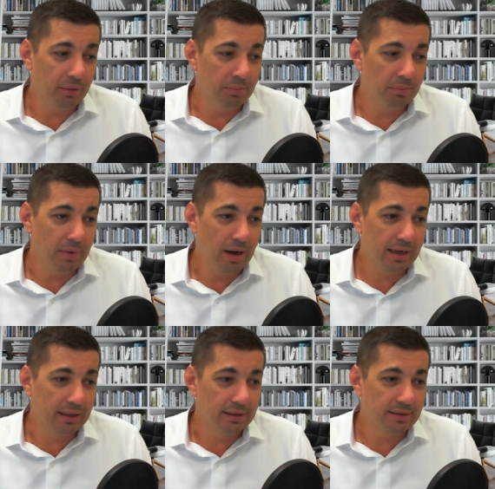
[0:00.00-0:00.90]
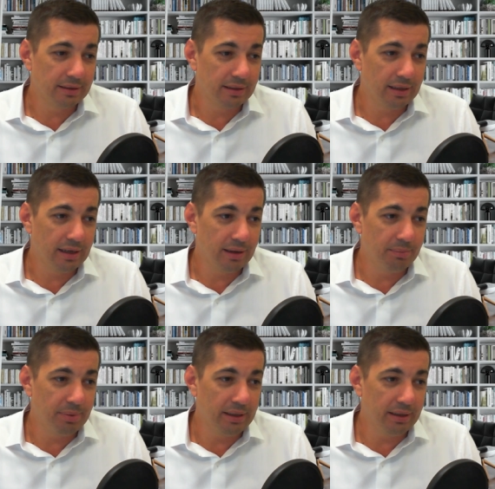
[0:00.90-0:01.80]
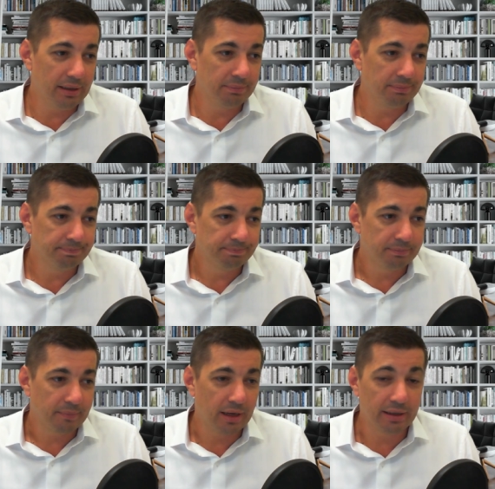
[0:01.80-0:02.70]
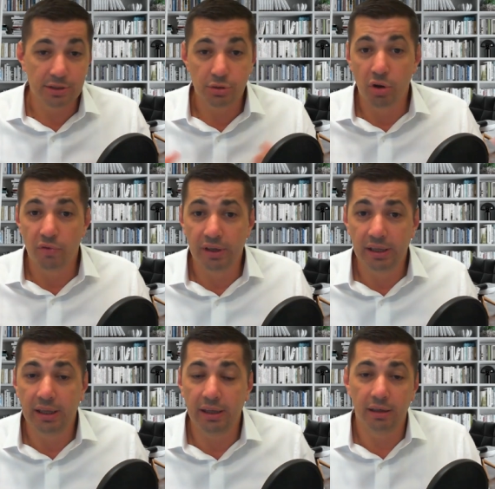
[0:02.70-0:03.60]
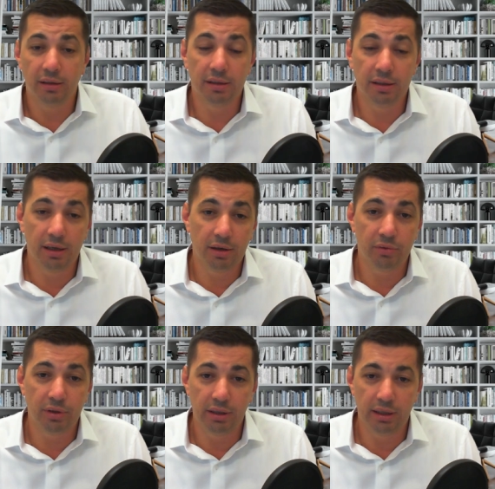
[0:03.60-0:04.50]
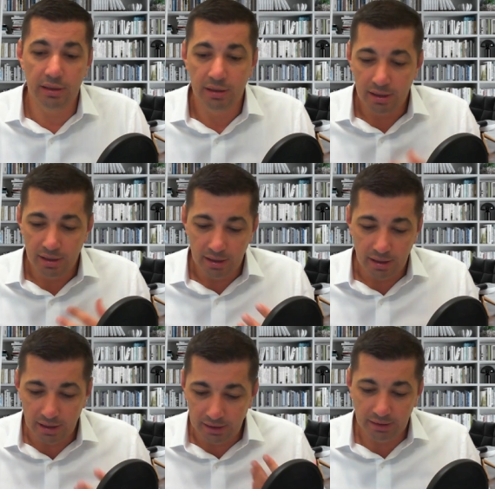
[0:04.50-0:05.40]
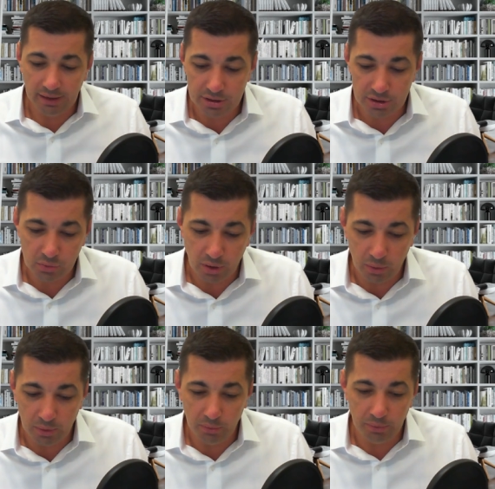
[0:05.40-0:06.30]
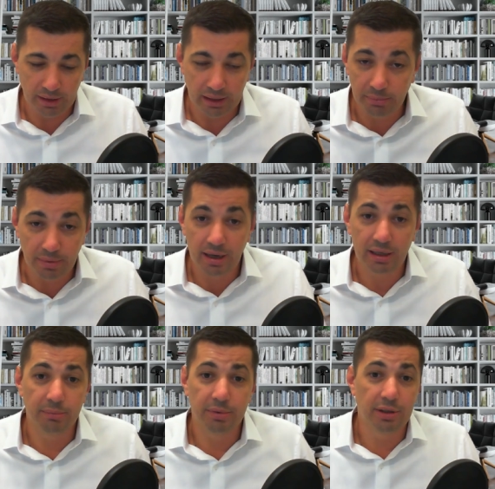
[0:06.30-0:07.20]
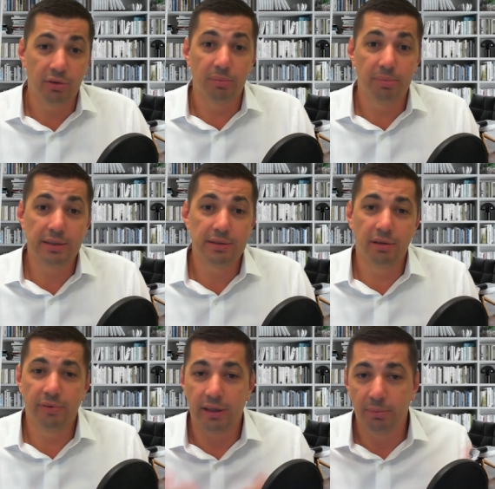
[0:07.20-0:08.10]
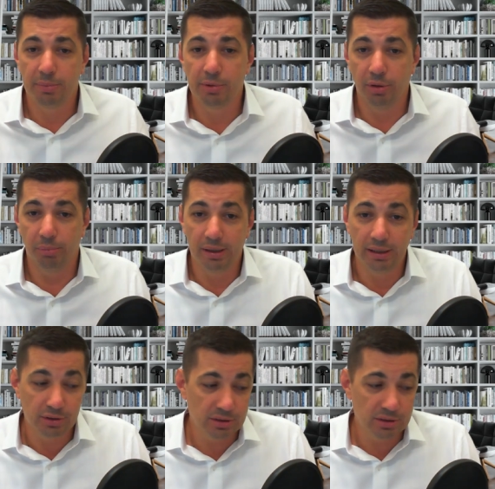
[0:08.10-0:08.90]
market being, I guess, overheated really engages quite well with any marketing material based on the fact that people got money to